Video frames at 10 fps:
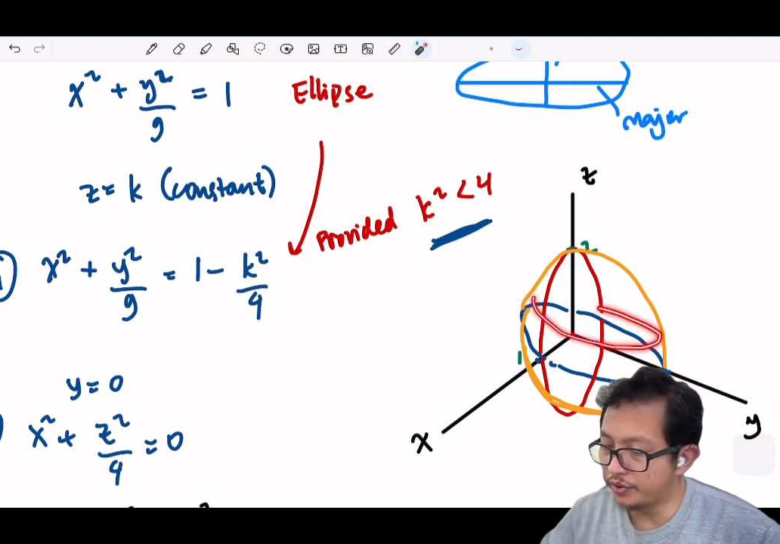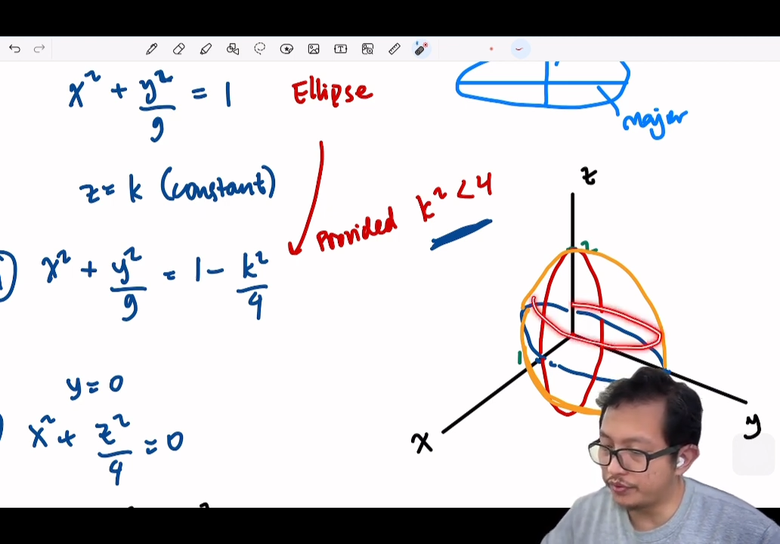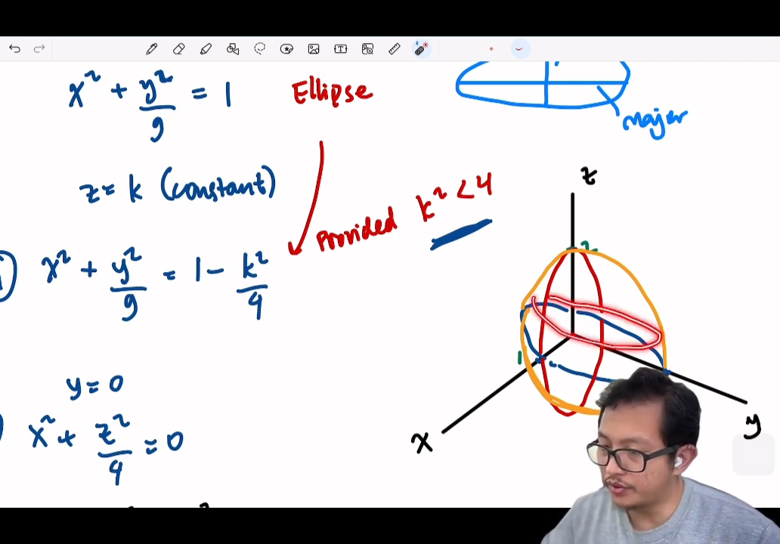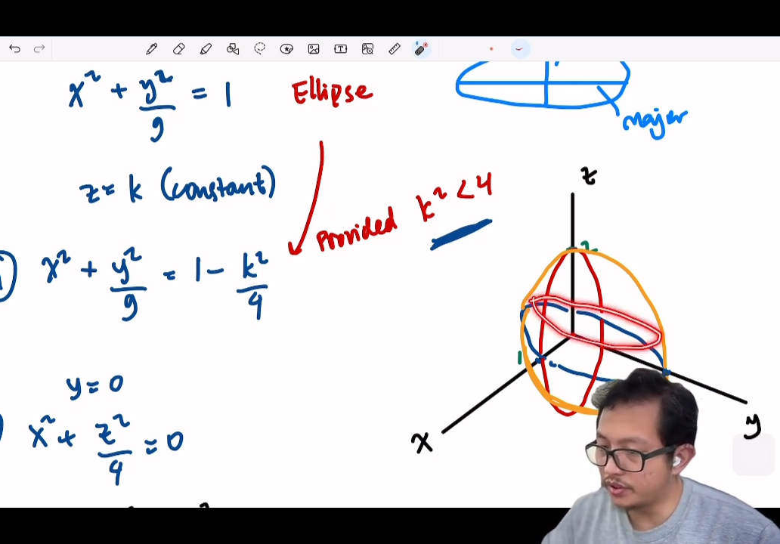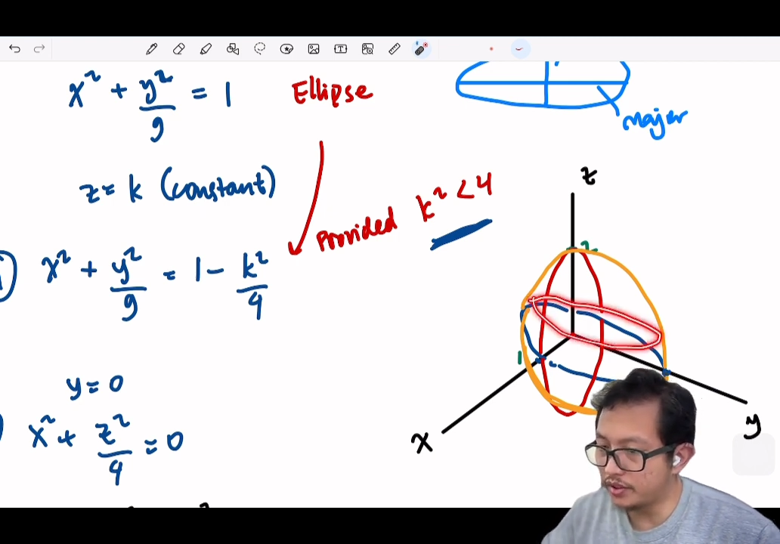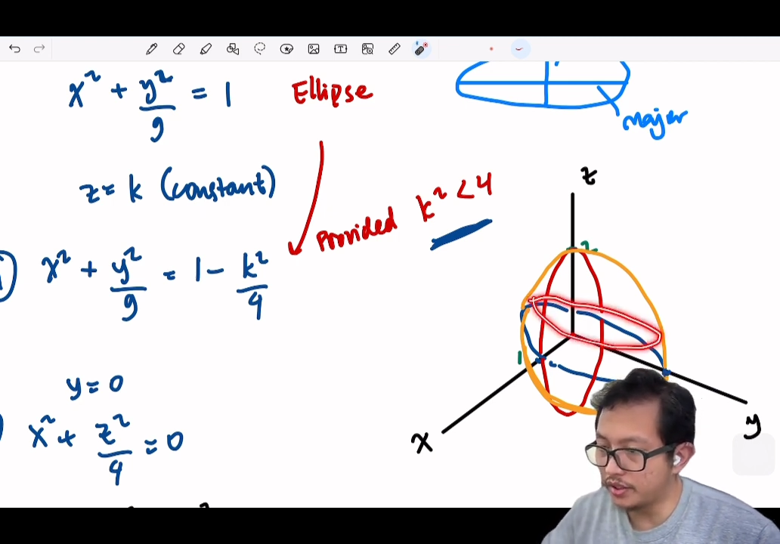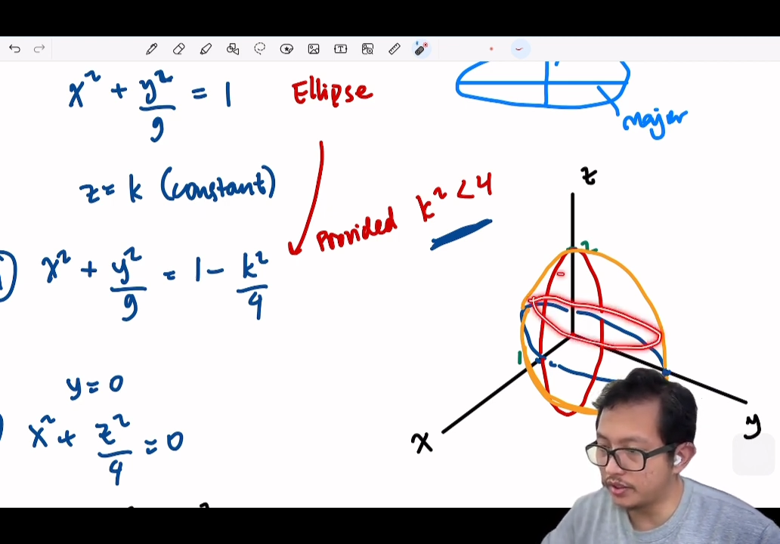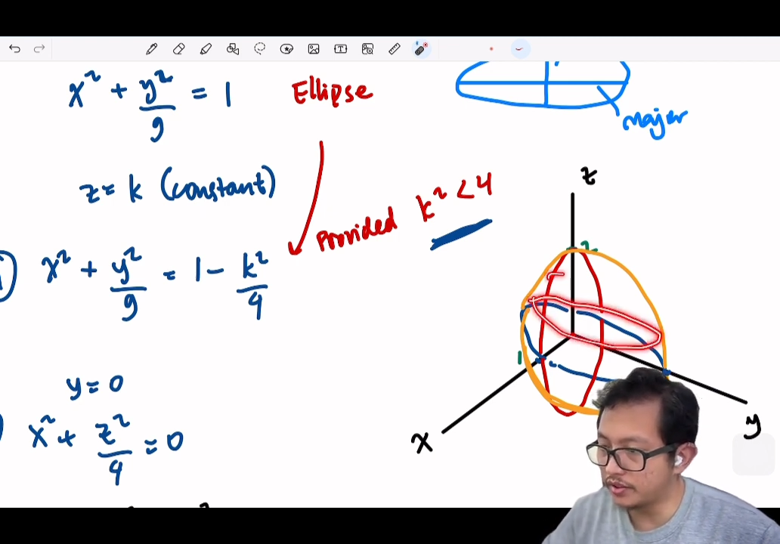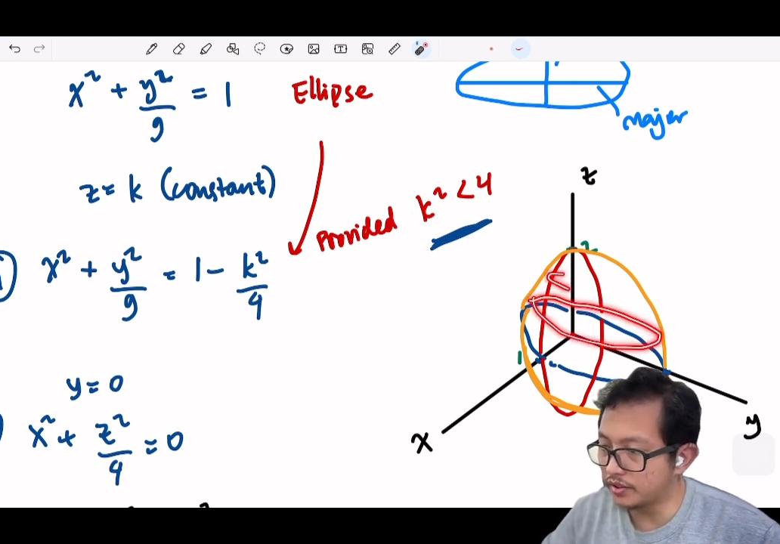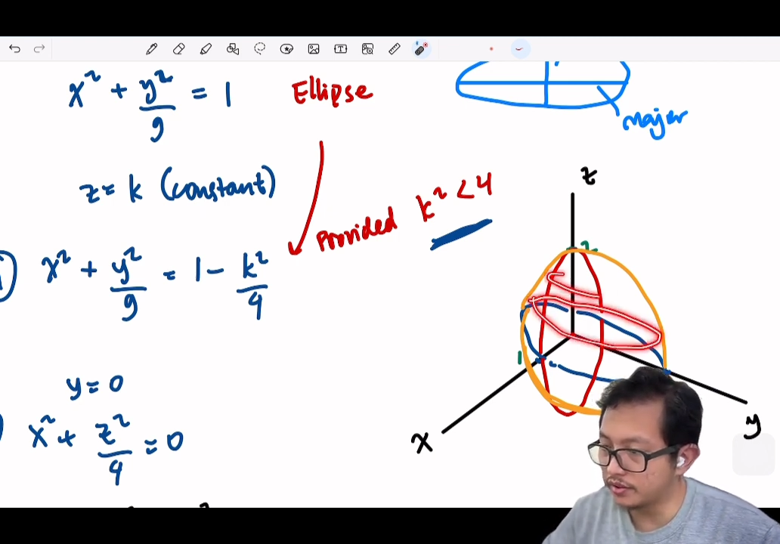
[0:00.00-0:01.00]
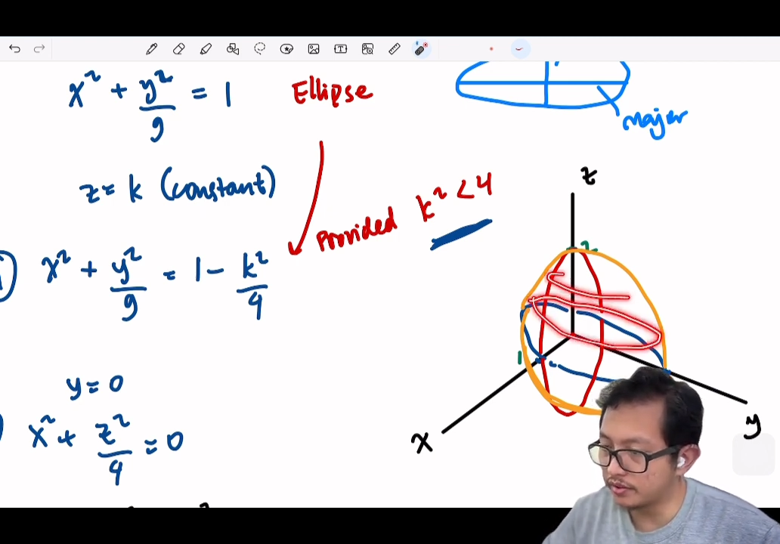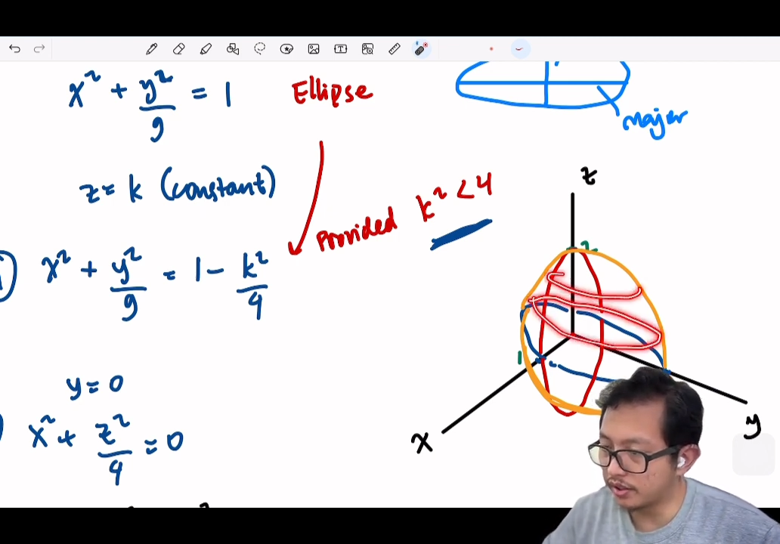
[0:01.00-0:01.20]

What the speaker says: you see this.